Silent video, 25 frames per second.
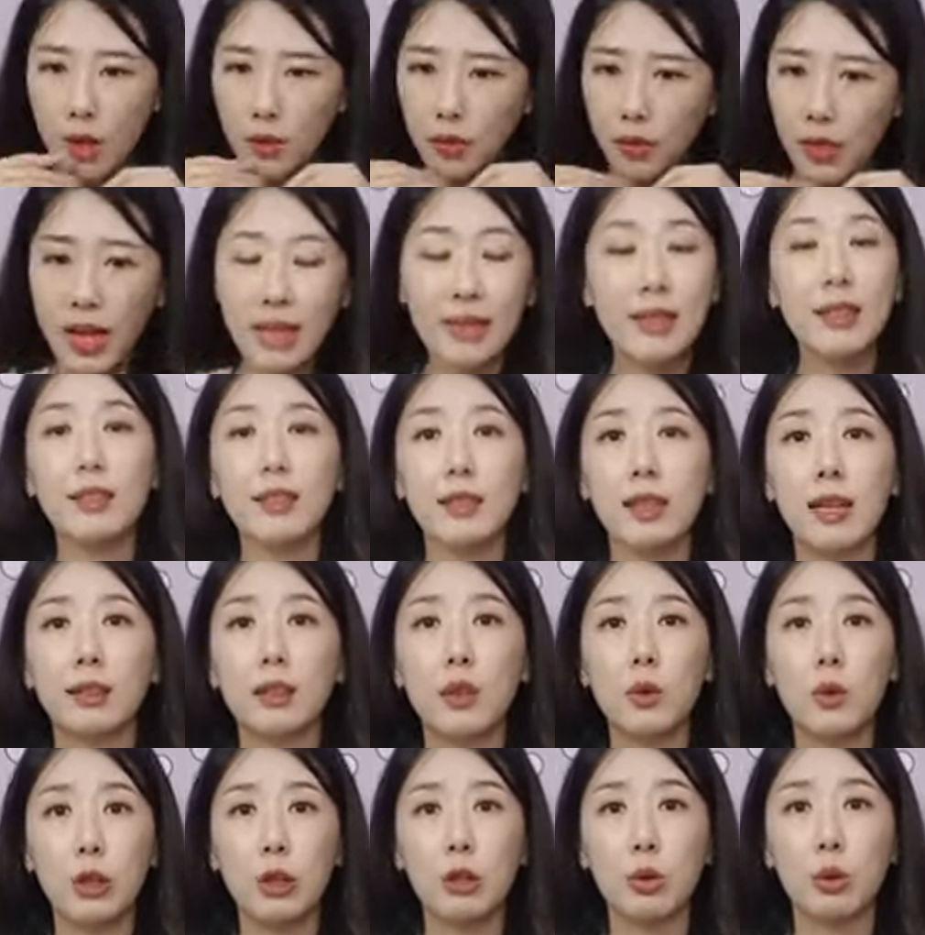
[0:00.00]
That's exactly
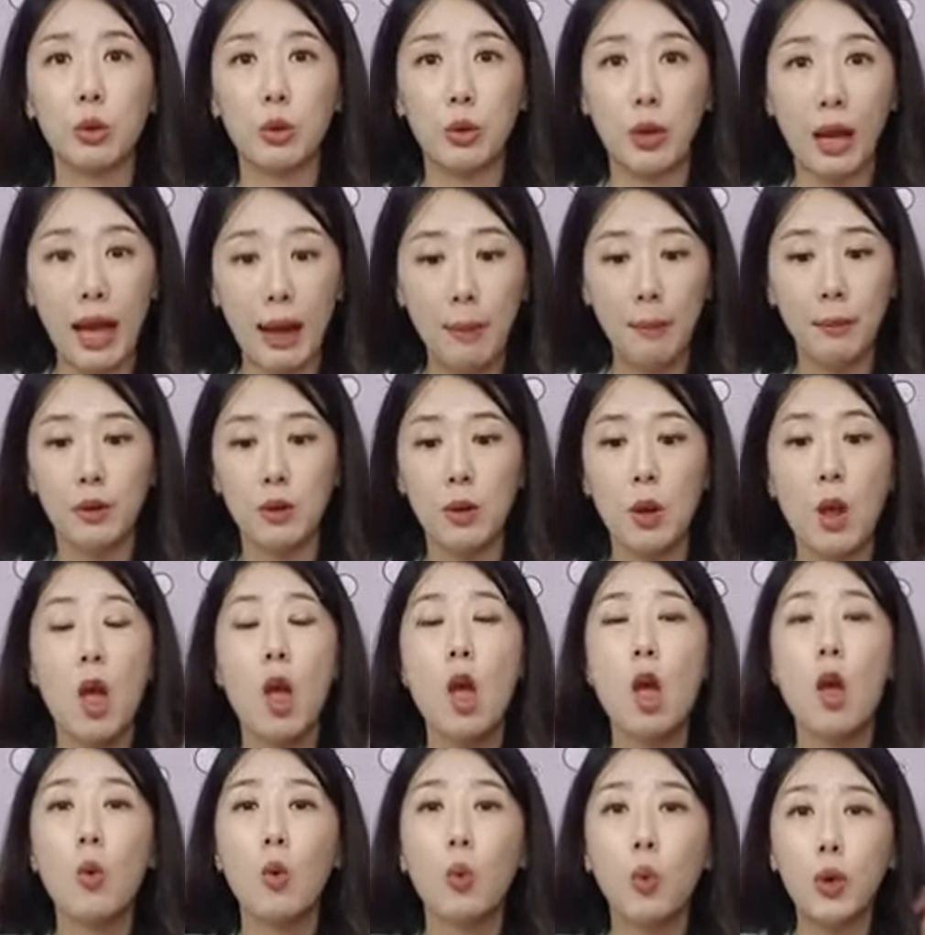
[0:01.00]
what's going to happen
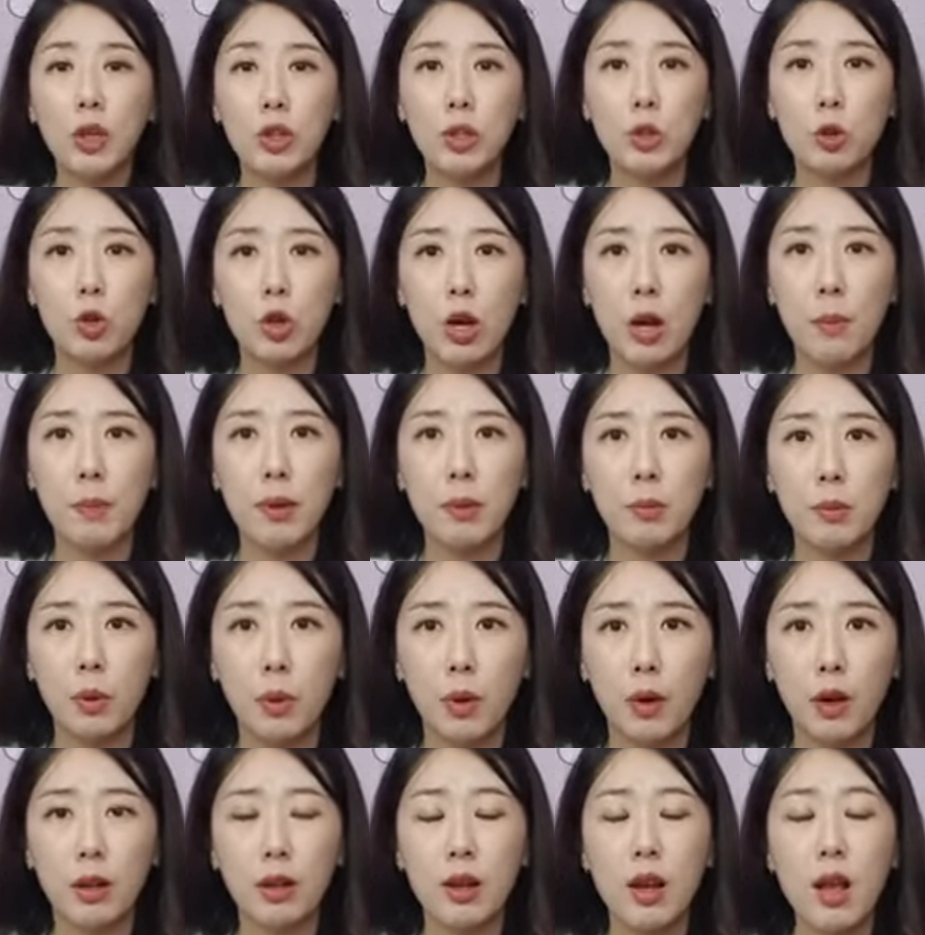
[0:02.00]
with this chopping
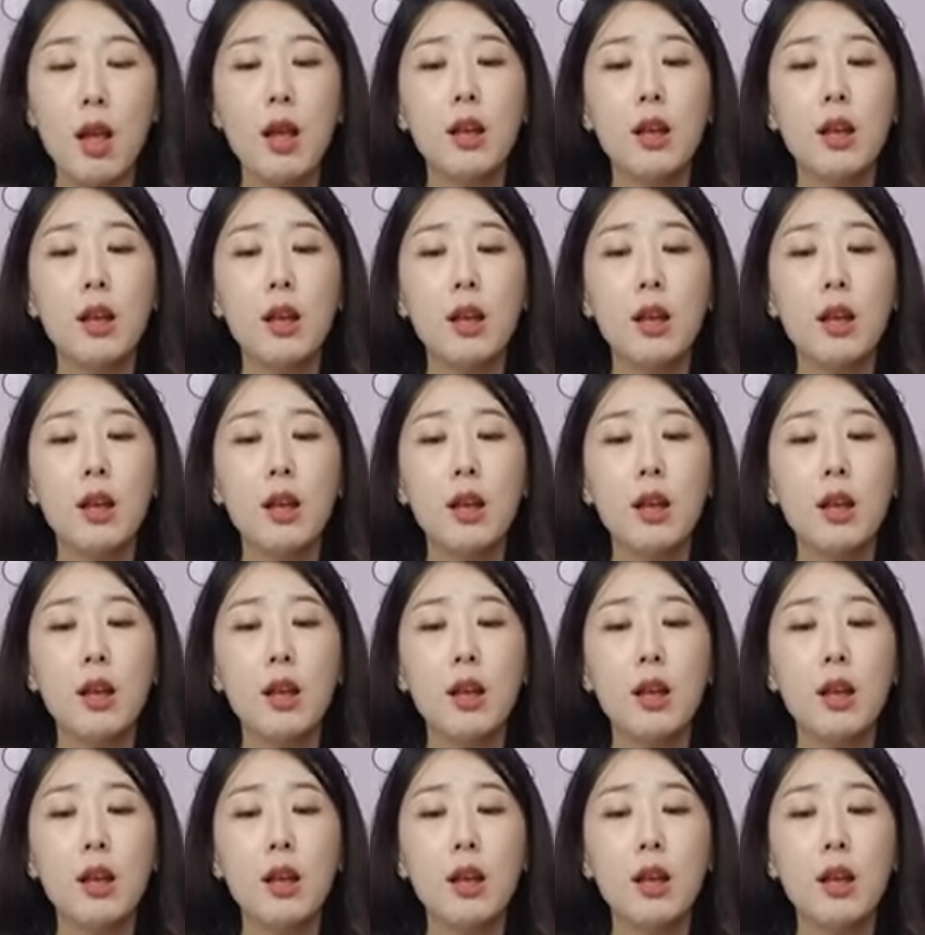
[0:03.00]
board.